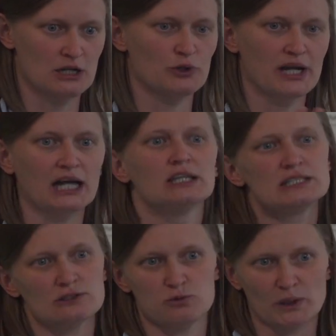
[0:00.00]

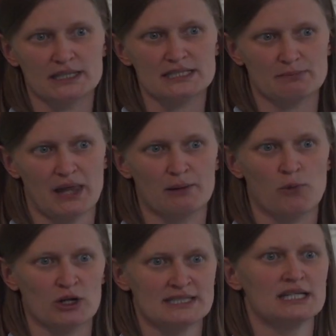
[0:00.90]
regardless of what this black
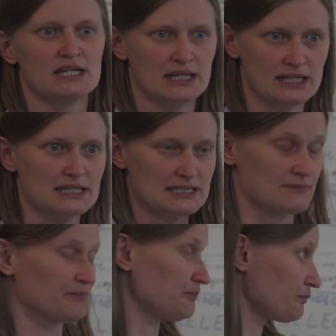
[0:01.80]
box is?